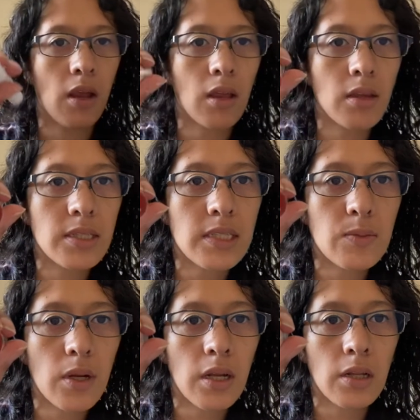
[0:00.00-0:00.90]
This is
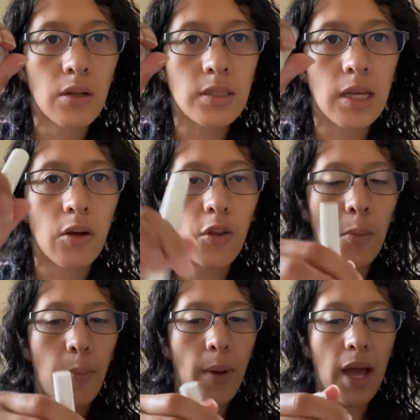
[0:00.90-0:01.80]
what it looks like on the
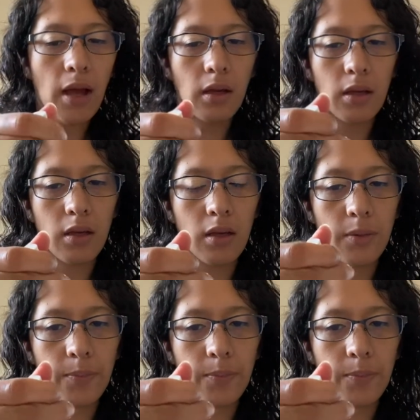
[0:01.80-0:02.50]
back.